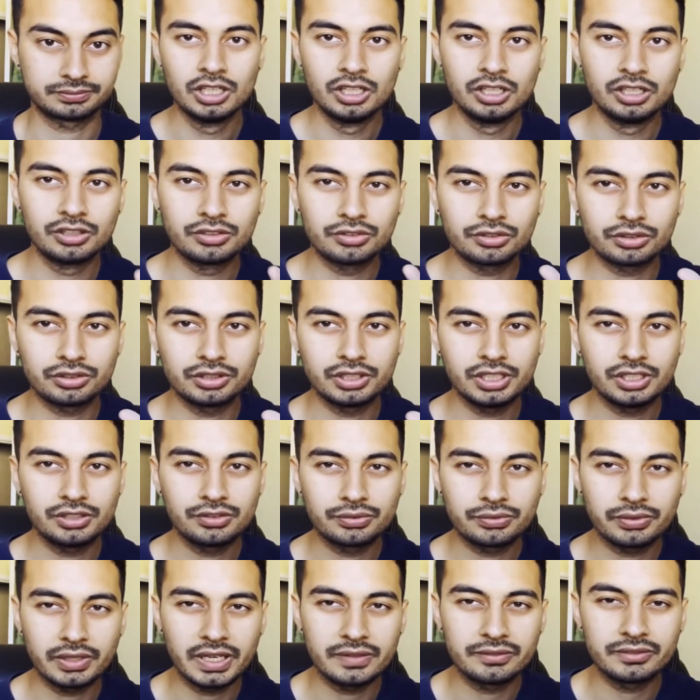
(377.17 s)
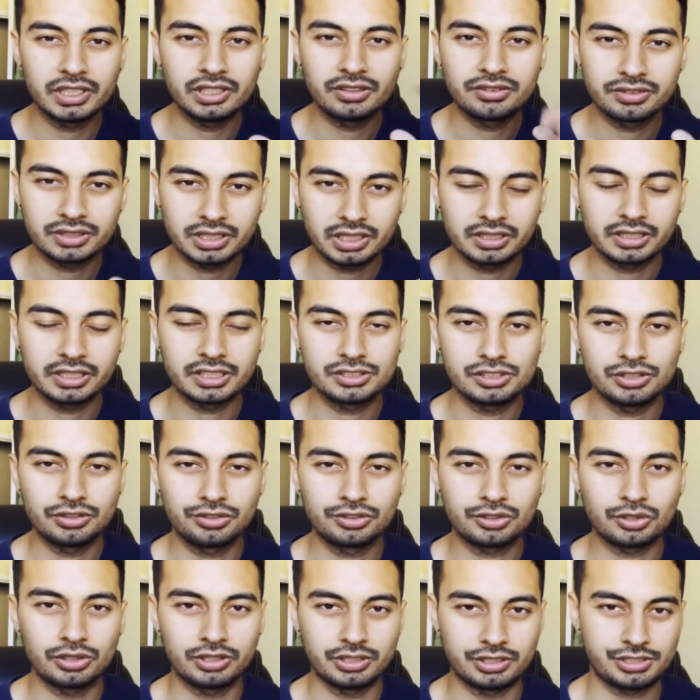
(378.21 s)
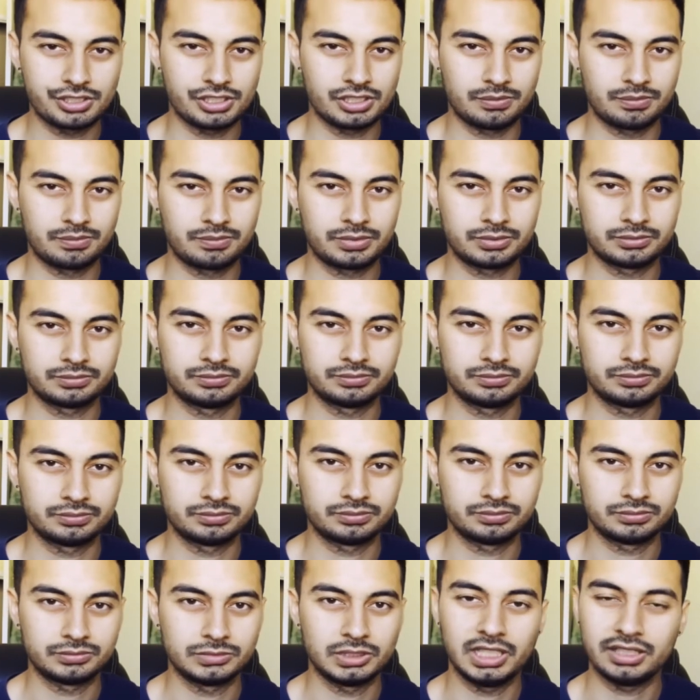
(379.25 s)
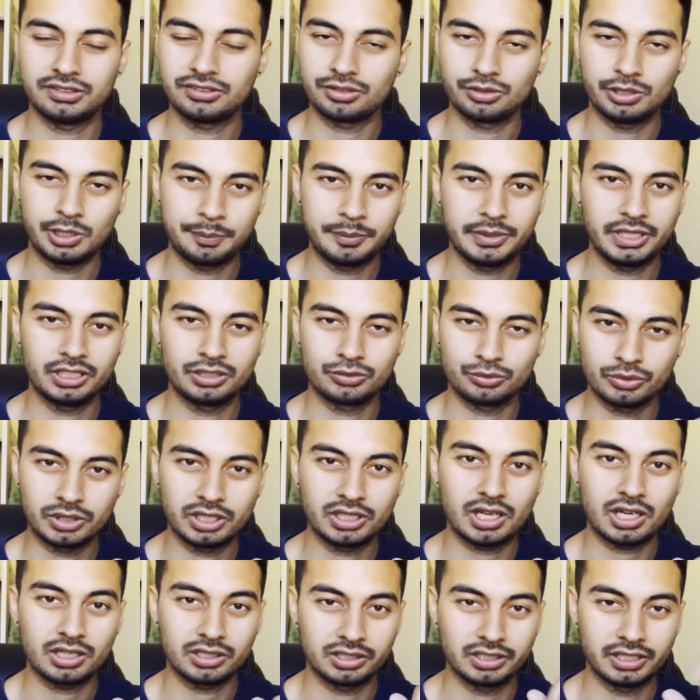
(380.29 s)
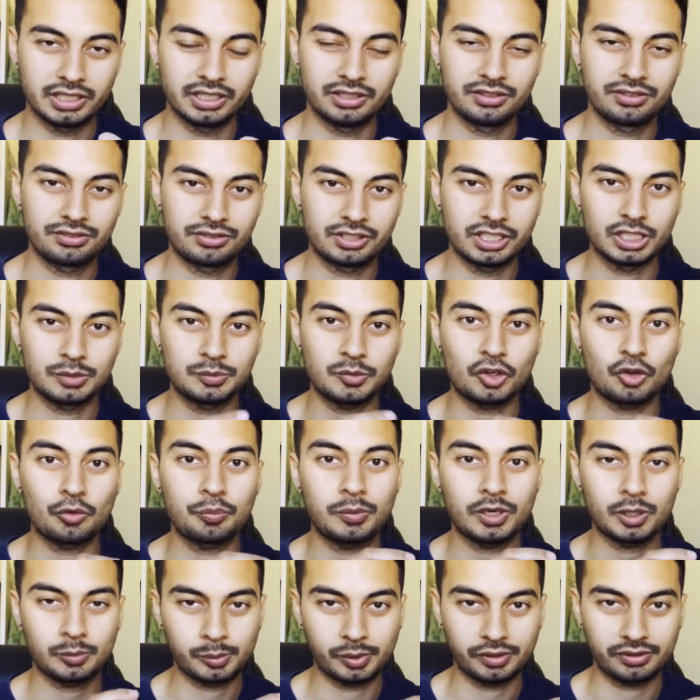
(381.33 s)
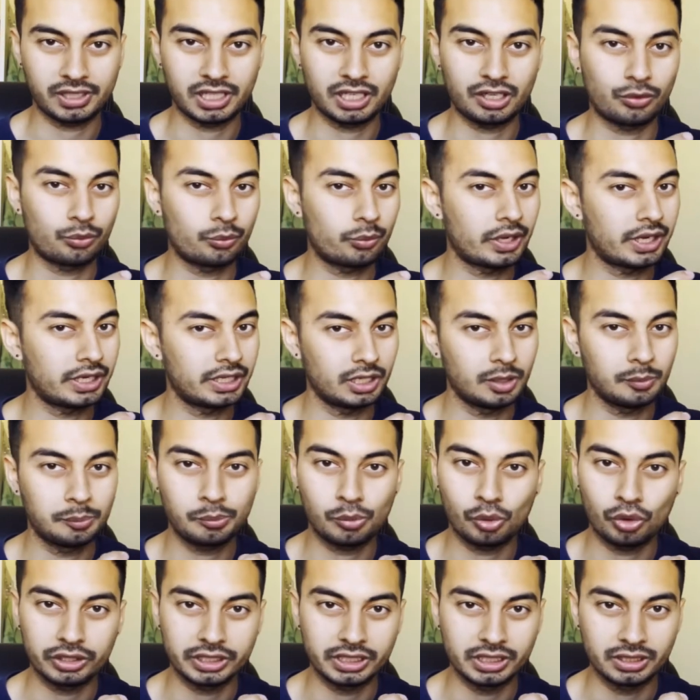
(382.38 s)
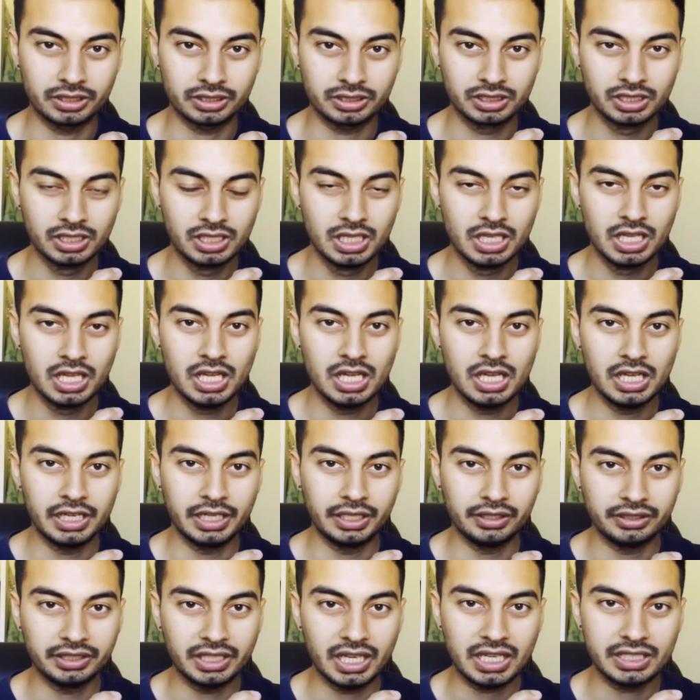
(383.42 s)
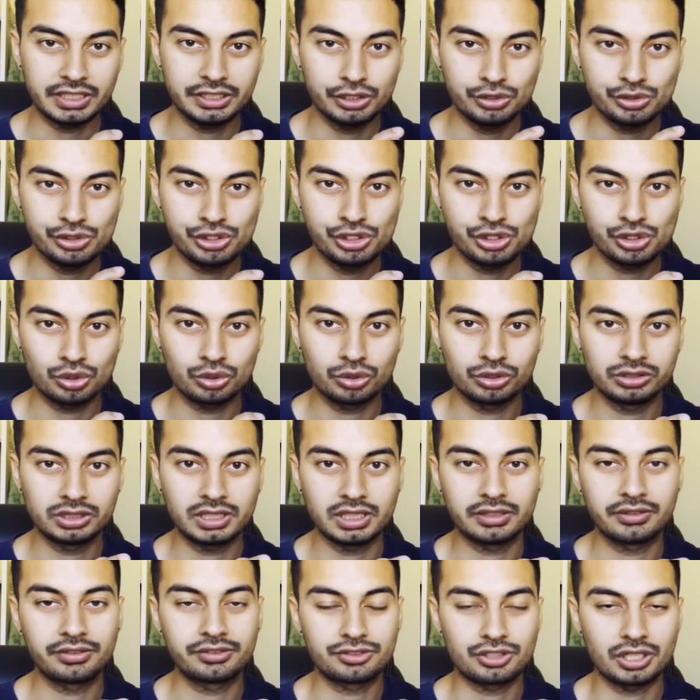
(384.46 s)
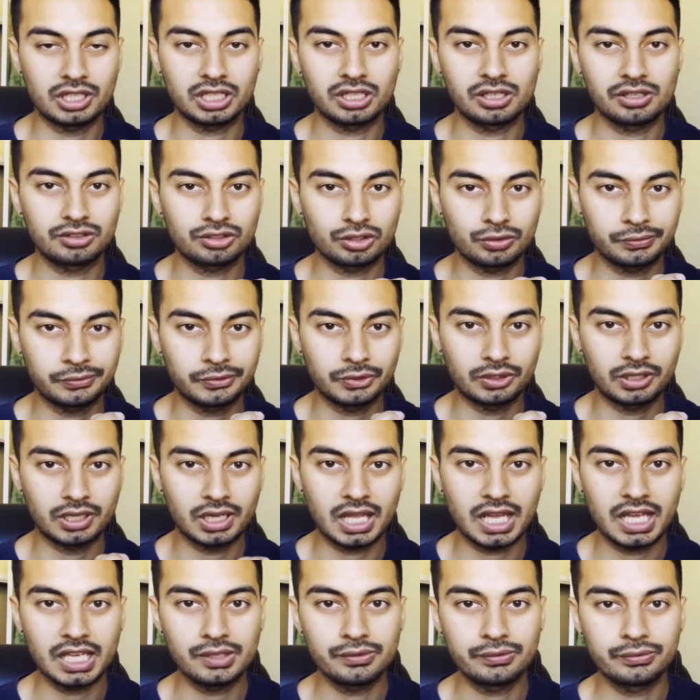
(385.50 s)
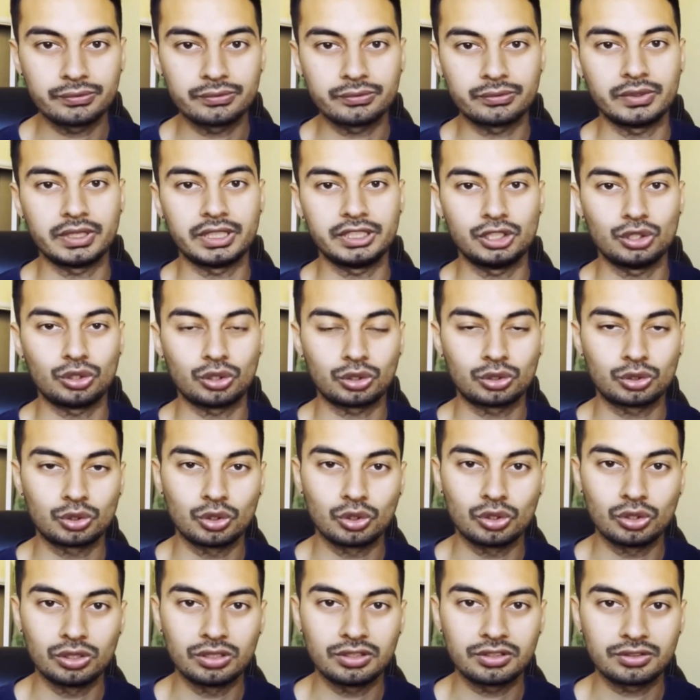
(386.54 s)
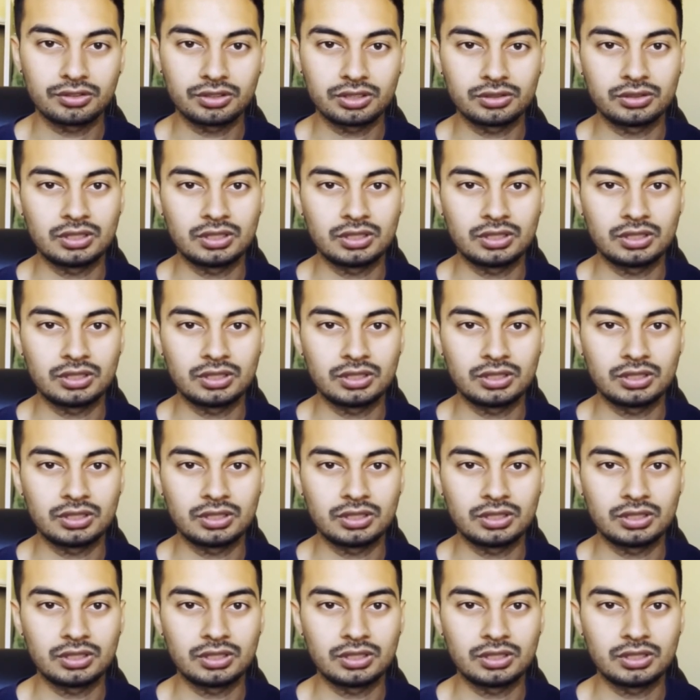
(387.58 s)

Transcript: So these 5 things can get you scholarship. Let's repeat, what are they? Statement of purpose letter, very important. In that you show the struggles of your life, your goals,